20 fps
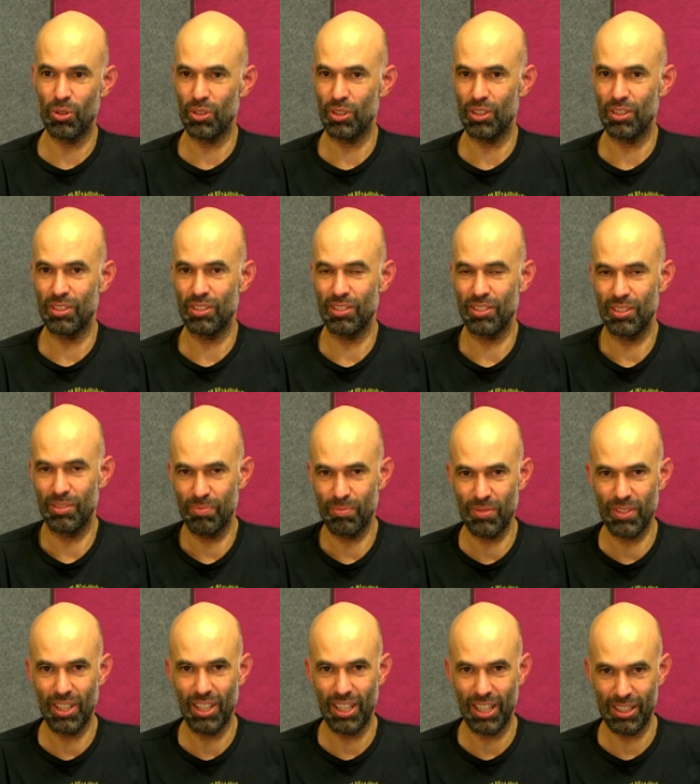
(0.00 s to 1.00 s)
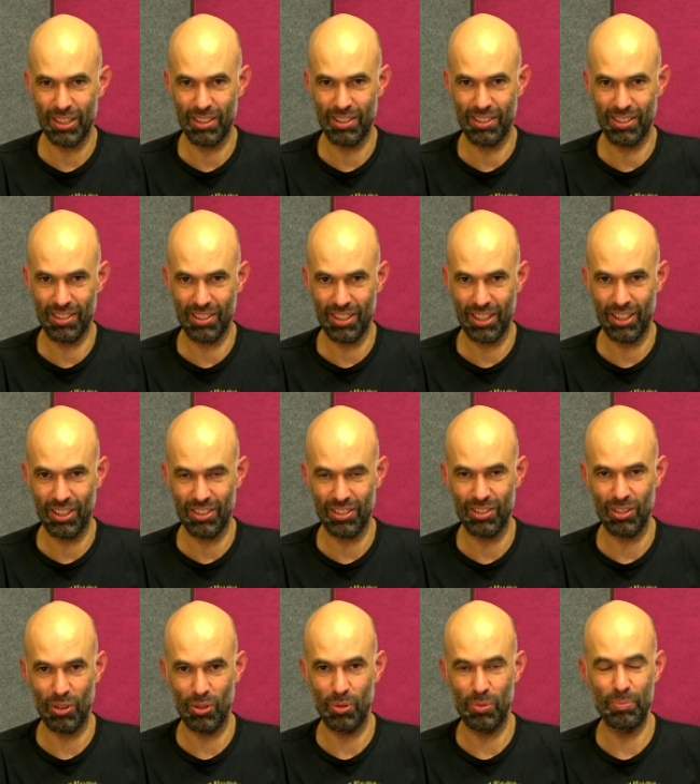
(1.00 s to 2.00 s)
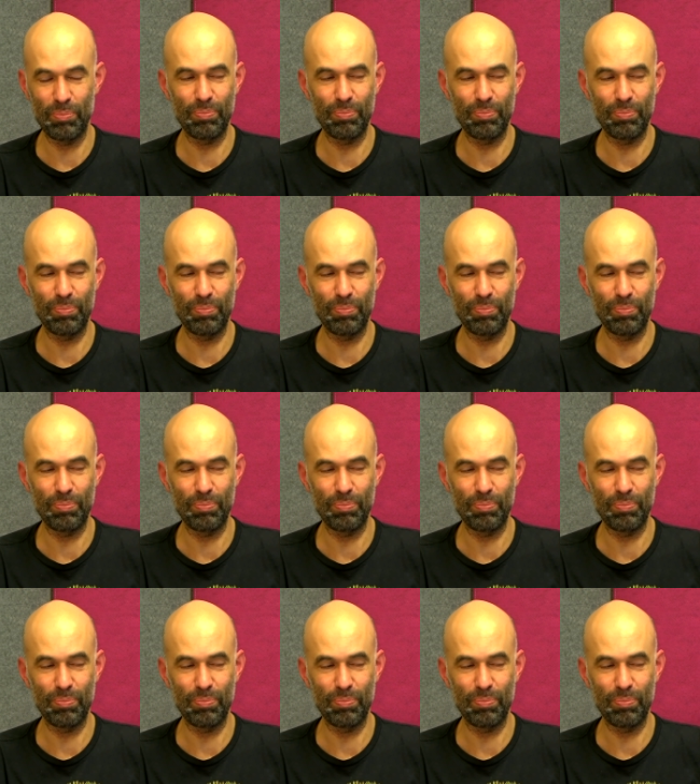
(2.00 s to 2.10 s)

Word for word: just let let us know